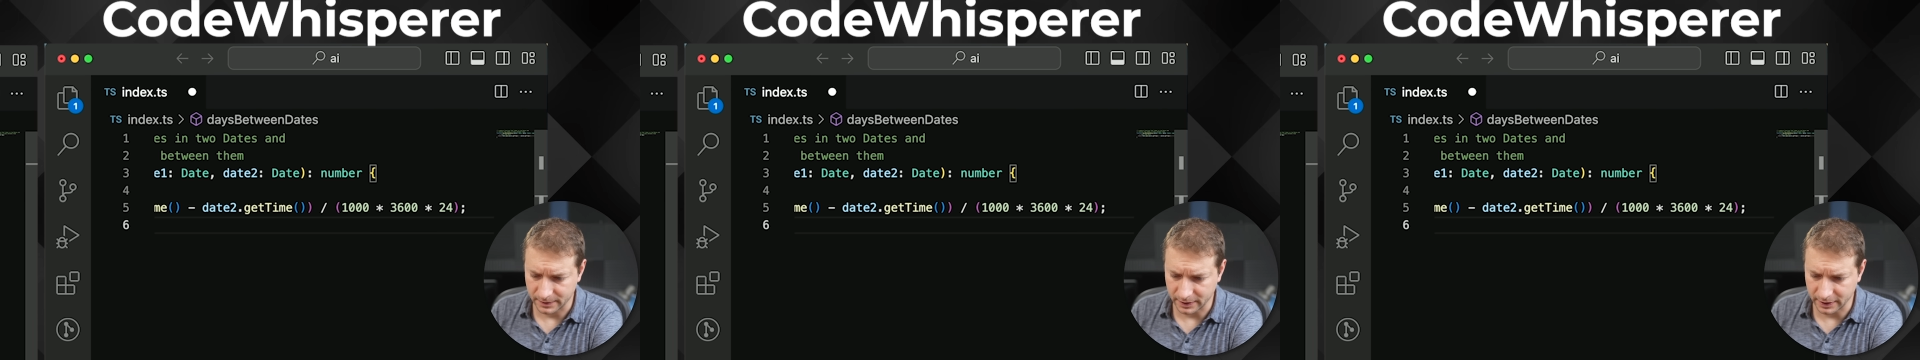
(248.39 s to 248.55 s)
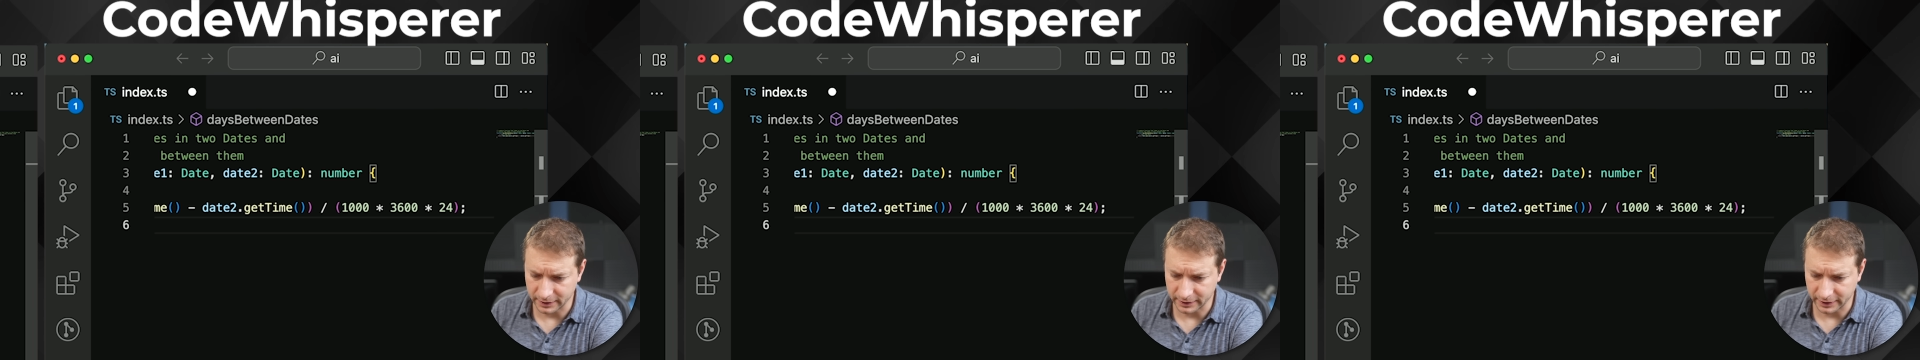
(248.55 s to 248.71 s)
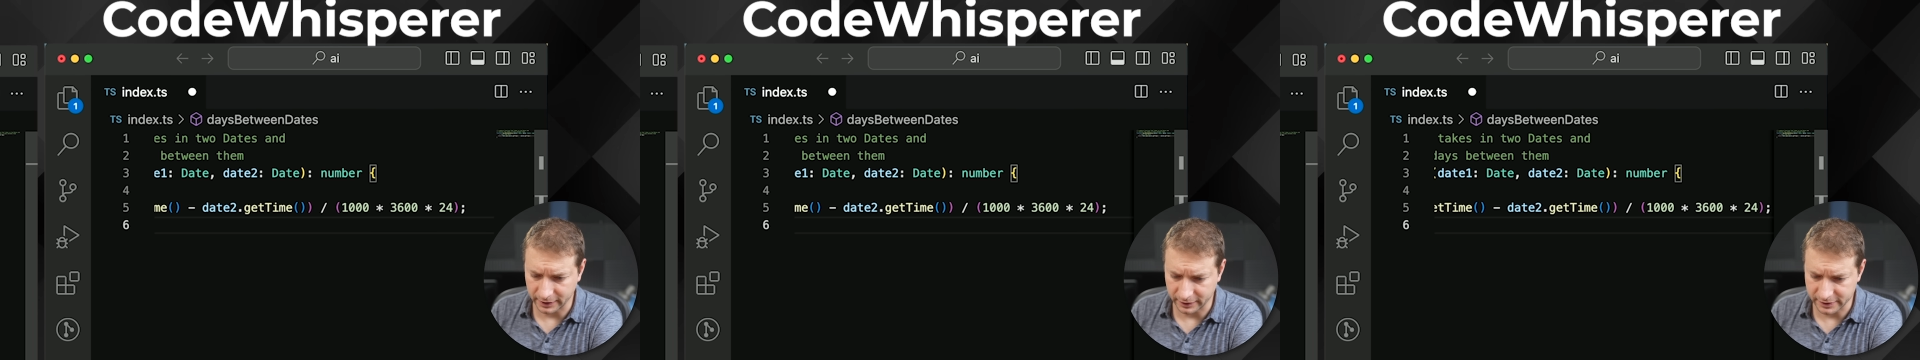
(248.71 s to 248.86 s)

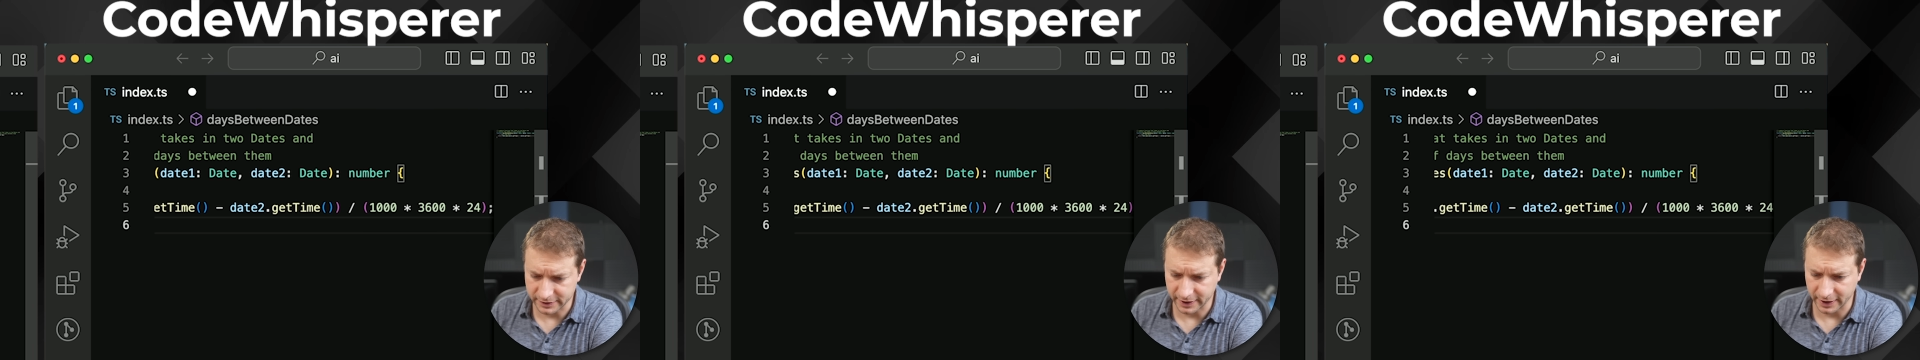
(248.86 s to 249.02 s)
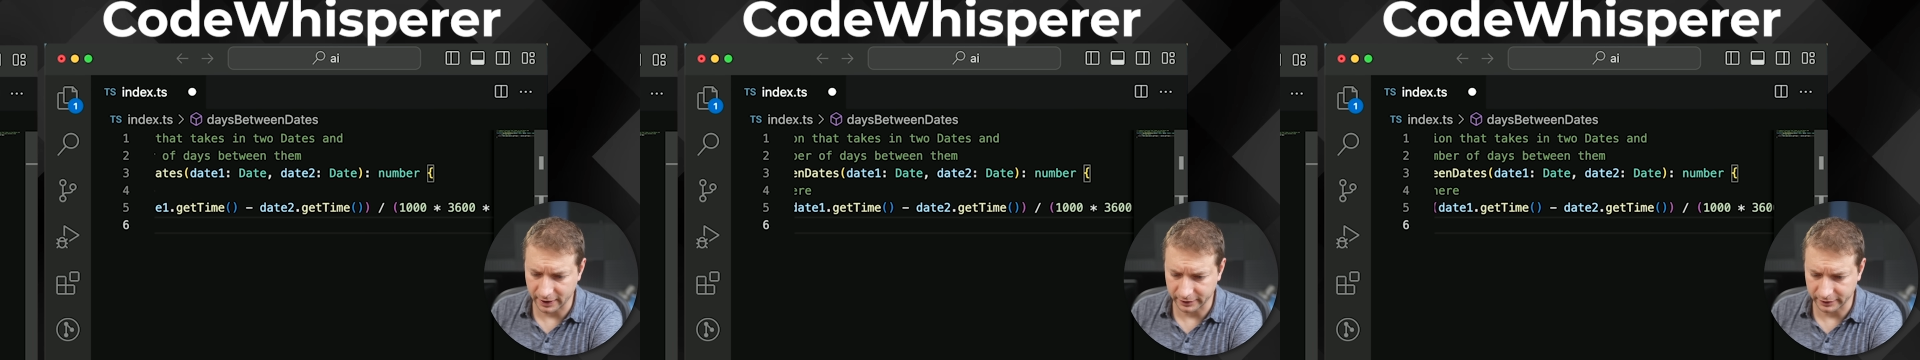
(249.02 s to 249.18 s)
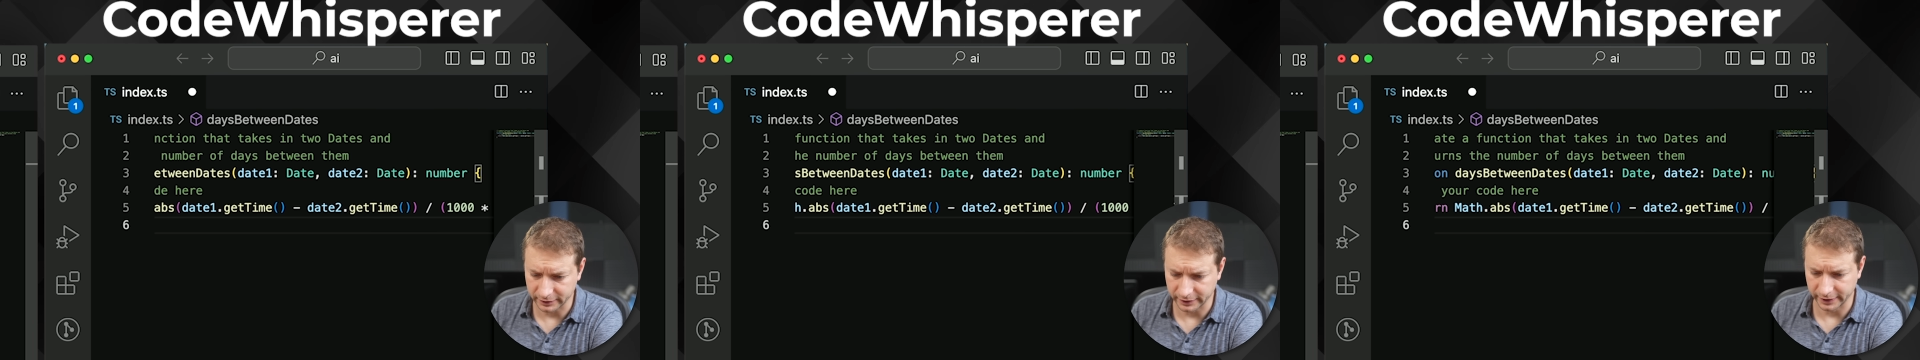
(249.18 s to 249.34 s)
and then it's
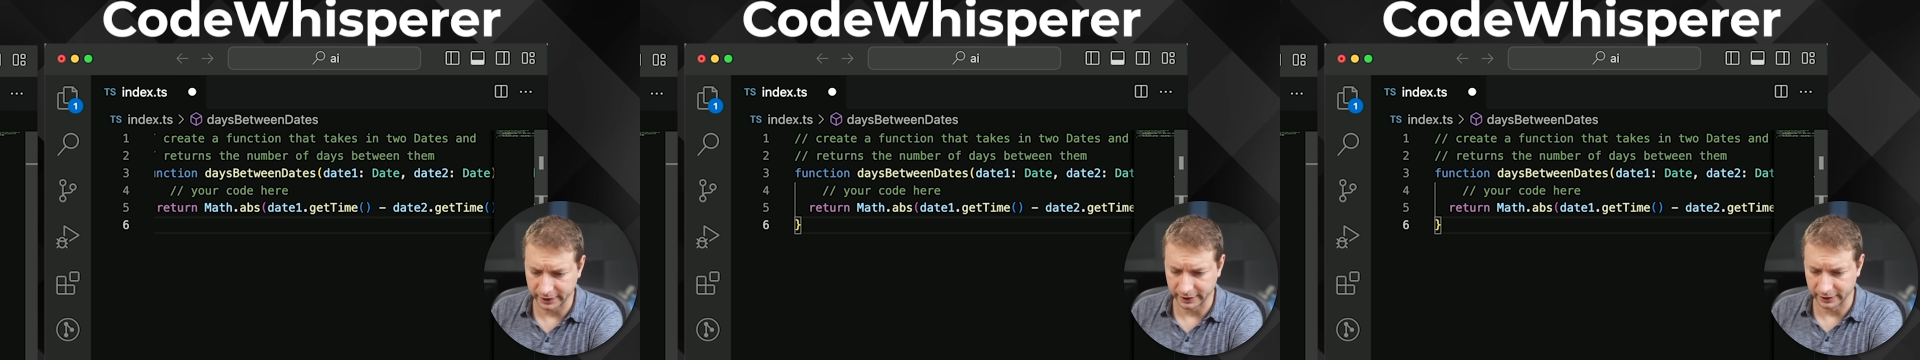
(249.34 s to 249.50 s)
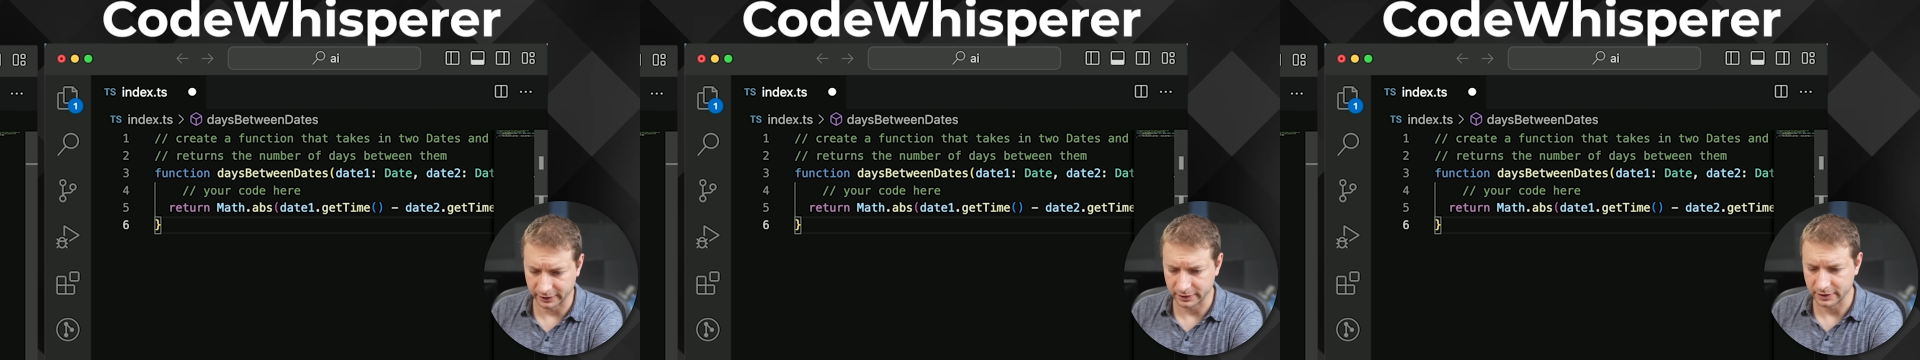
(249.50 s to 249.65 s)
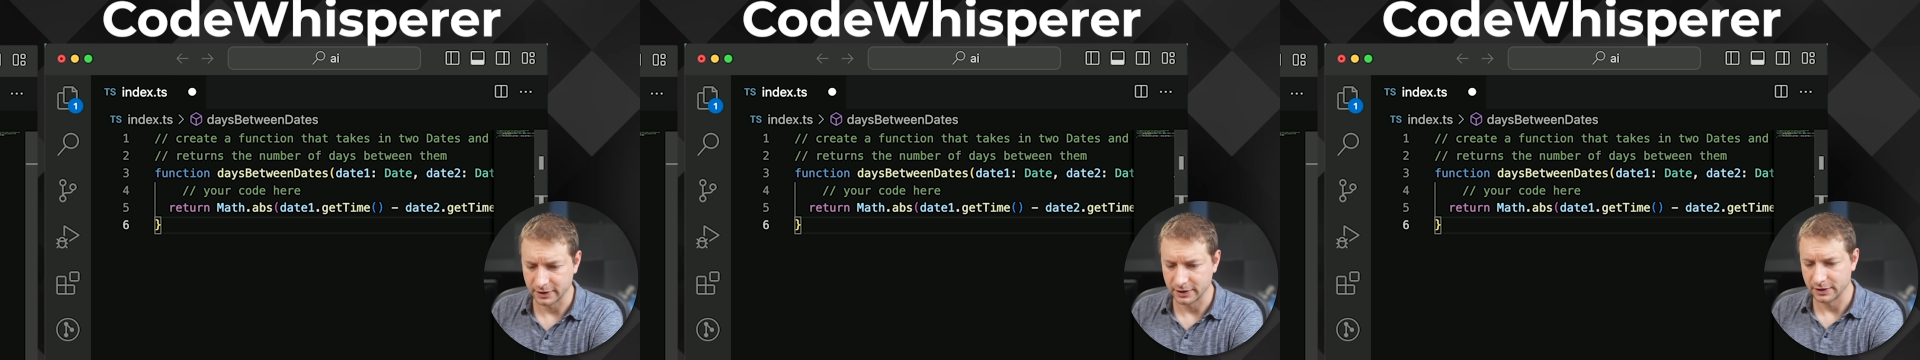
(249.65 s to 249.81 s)
calculating
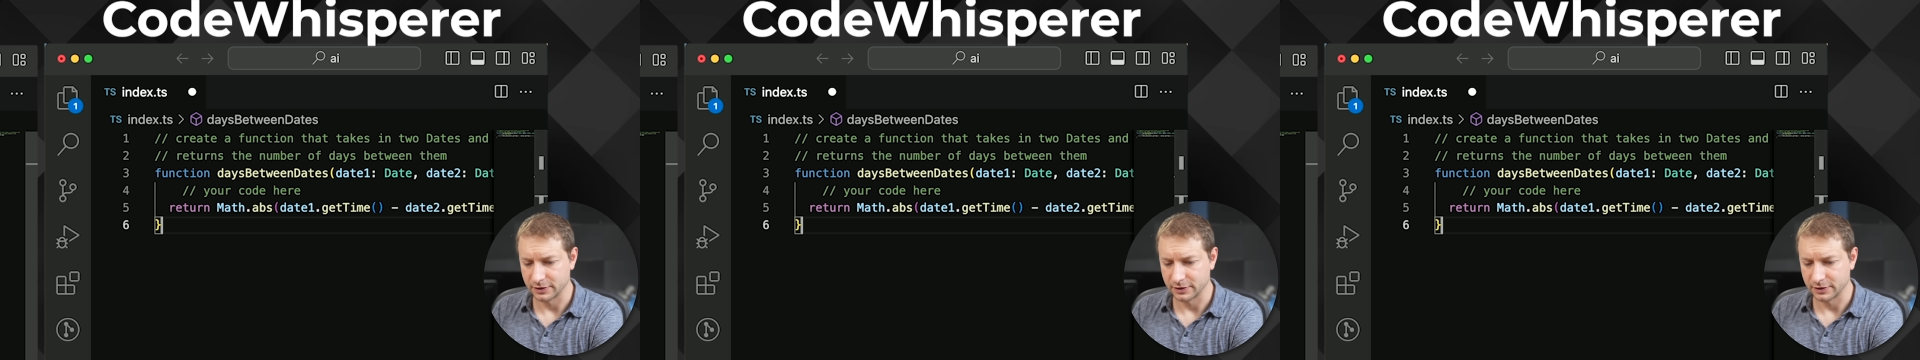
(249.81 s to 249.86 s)
it.